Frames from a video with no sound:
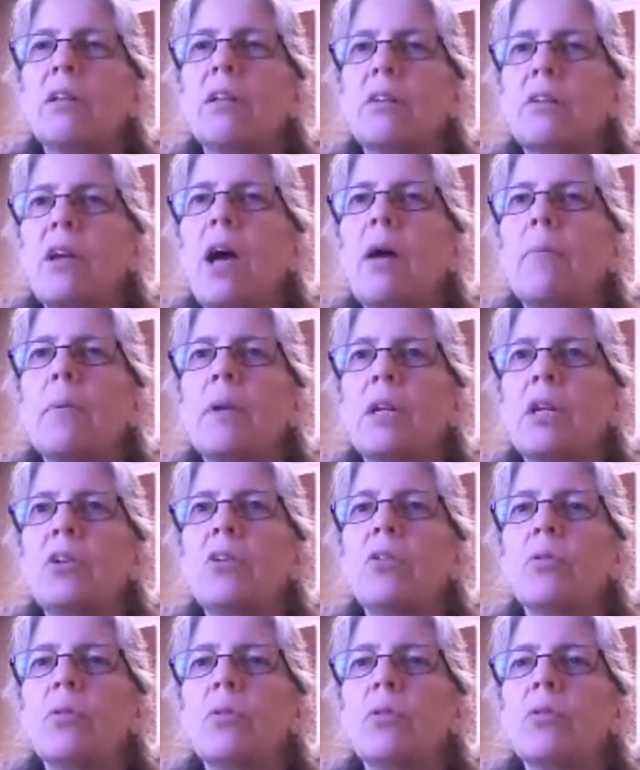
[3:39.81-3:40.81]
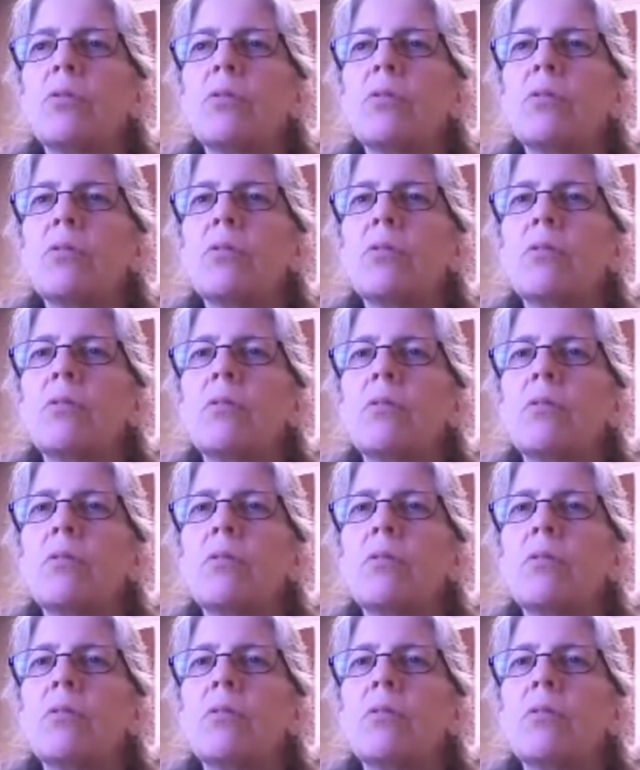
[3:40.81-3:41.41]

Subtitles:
on the topic in your